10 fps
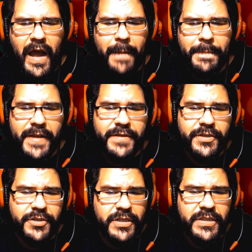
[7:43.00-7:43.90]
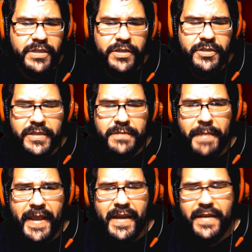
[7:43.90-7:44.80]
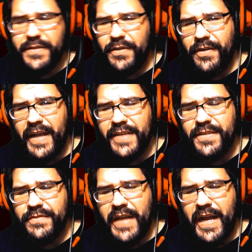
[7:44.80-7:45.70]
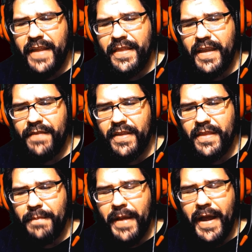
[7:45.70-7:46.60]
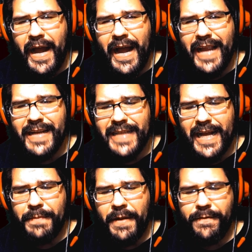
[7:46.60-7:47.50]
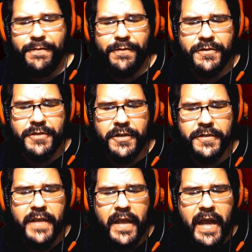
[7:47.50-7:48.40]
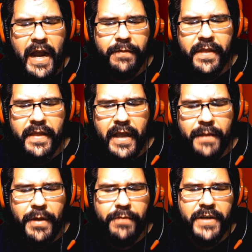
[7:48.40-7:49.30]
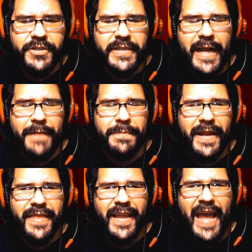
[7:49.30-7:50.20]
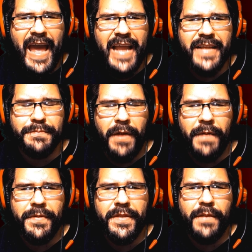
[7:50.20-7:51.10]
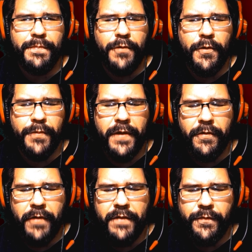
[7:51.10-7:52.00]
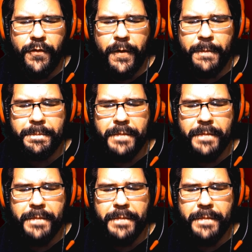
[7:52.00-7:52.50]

Because you're just making it so your guys don't die, and they're giving them high attack power for 4 turns. I really like him on rush attack, but I think A is probably the appropriate grade for him.